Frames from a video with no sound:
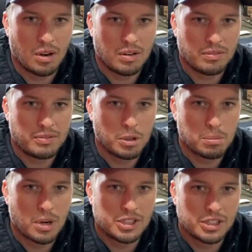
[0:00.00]
fuel
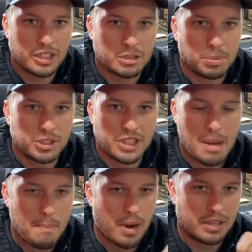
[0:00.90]
pressure, you just push
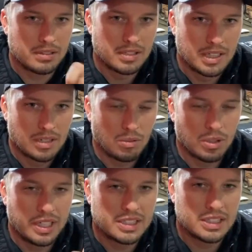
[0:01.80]
that button,
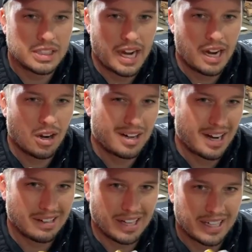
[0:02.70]
releases air,
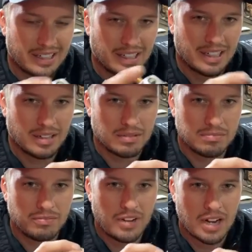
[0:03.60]
kind of like the
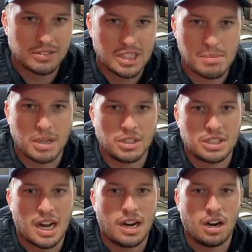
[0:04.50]
valve stem on your
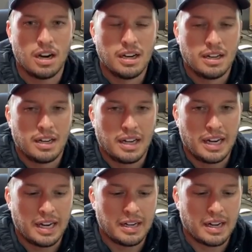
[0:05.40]
tire,
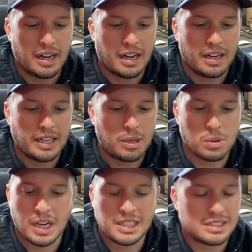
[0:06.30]
and
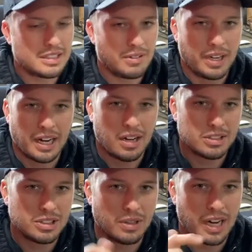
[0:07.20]
equalizes everything out
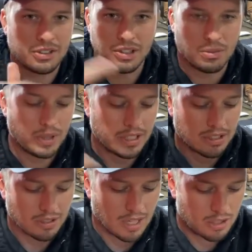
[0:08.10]
so it actually reads
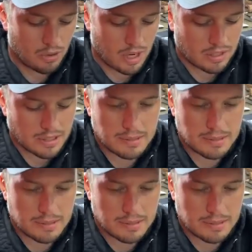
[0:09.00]
correctly.